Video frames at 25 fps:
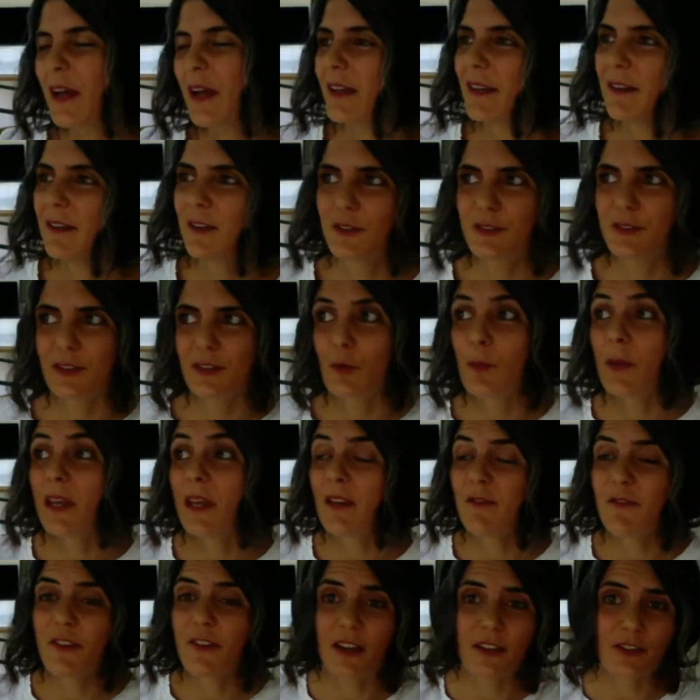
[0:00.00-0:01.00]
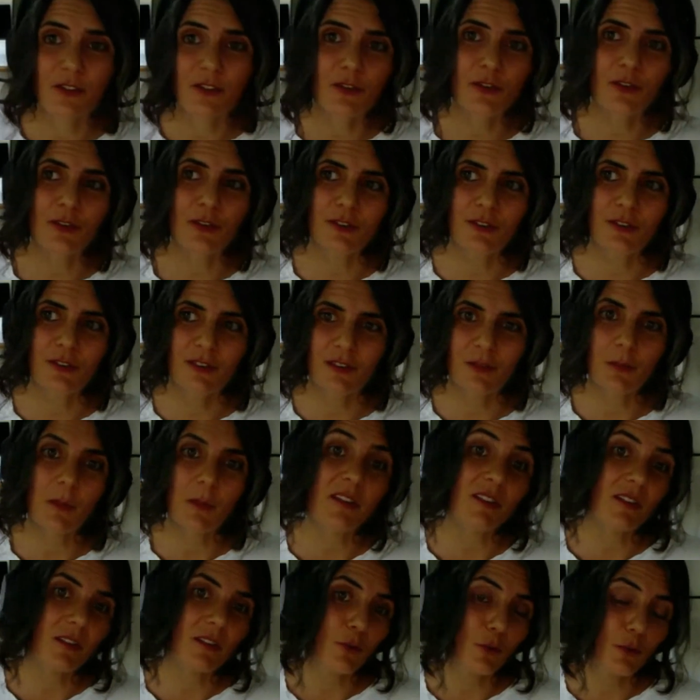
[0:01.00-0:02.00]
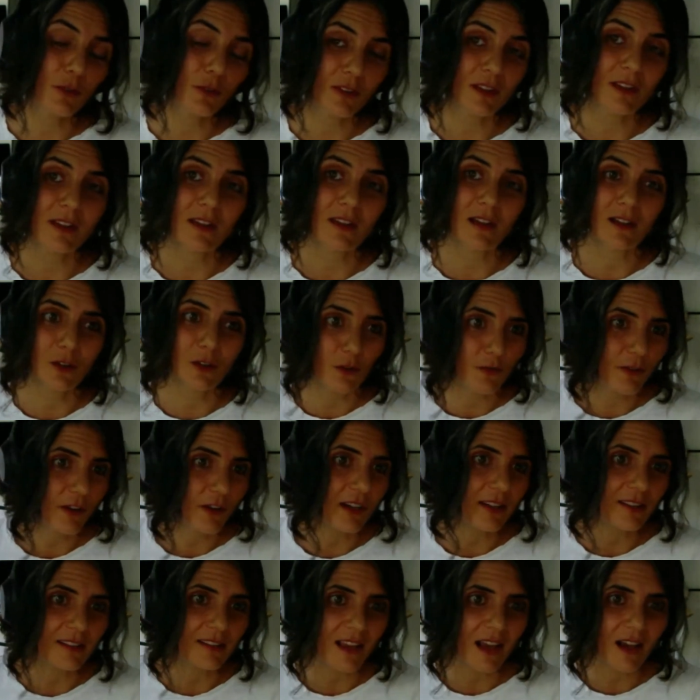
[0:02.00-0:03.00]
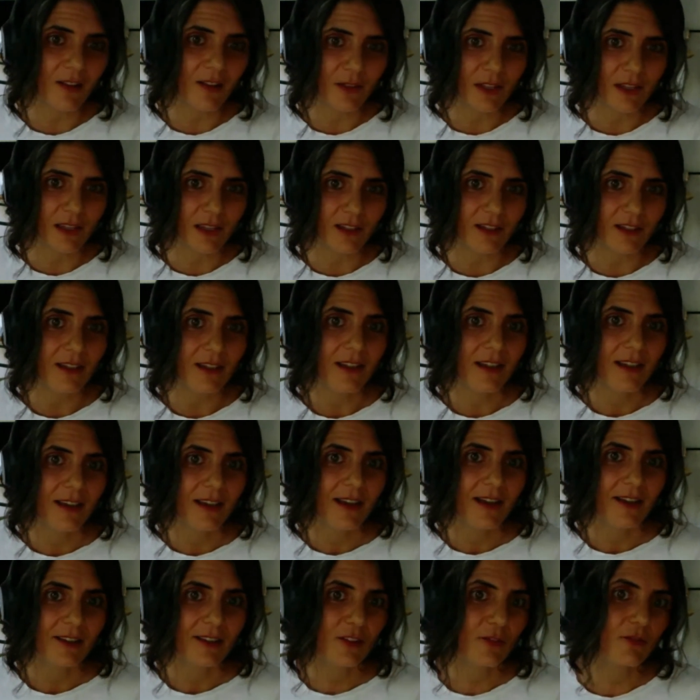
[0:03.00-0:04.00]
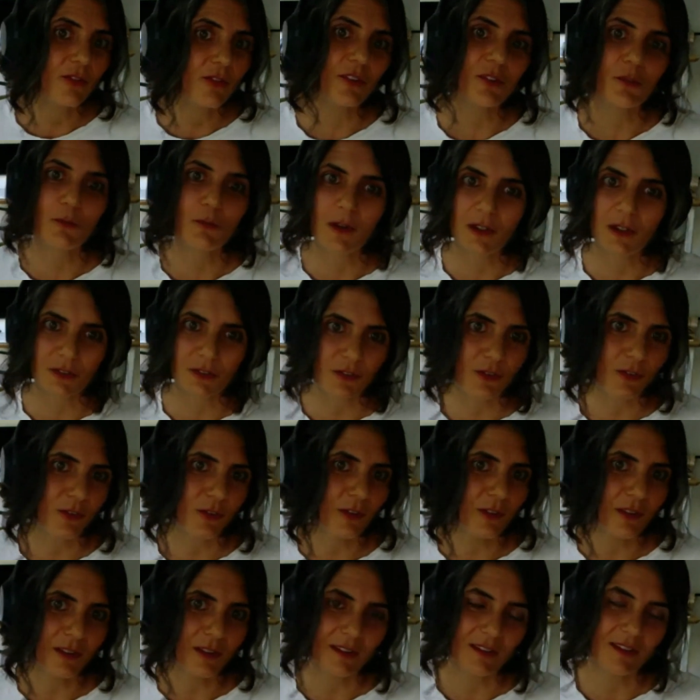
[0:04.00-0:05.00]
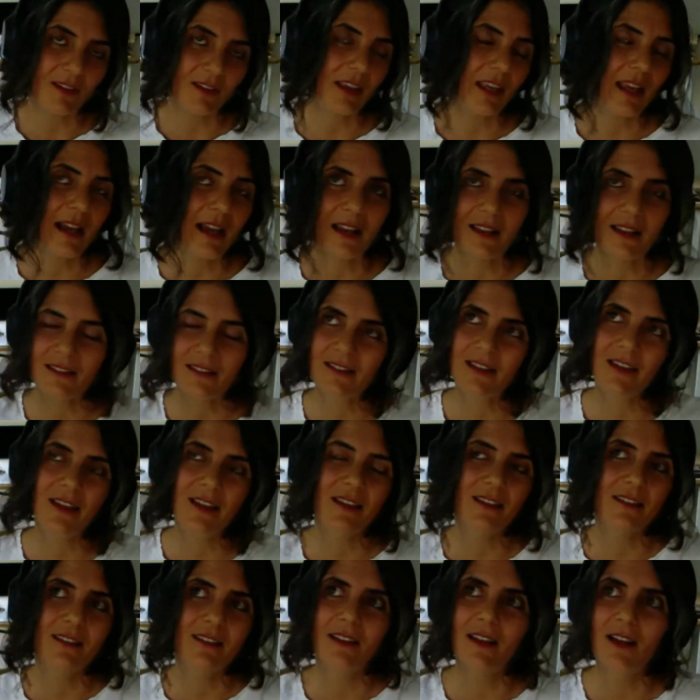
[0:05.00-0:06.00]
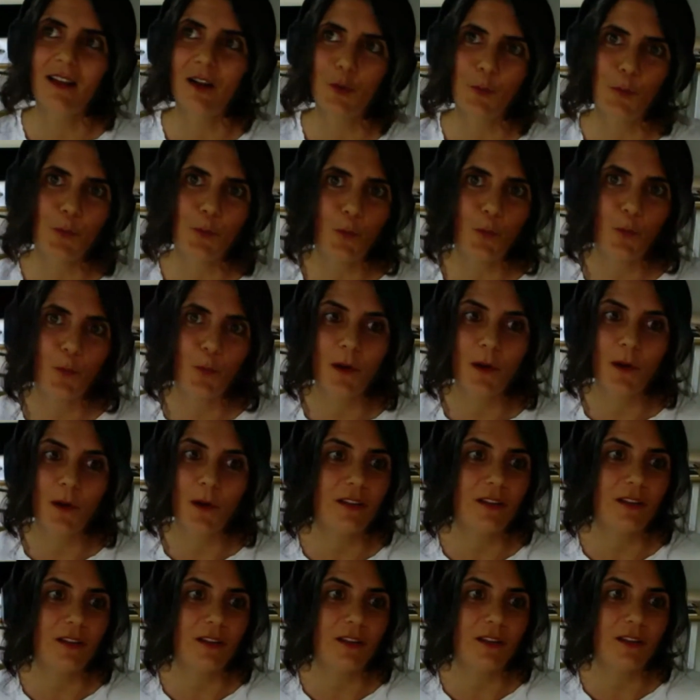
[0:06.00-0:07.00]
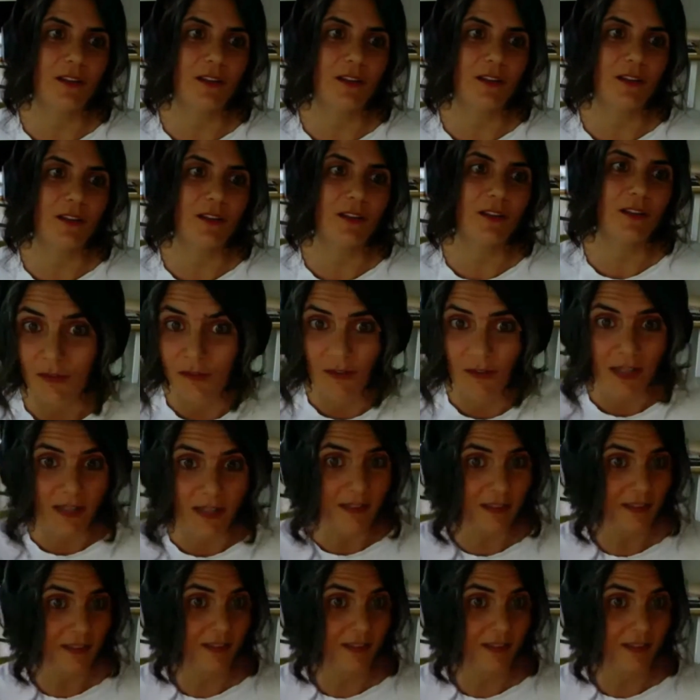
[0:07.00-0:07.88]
so many investors, especially those that are not very savvy, the first question they ask is, what are the applications, right?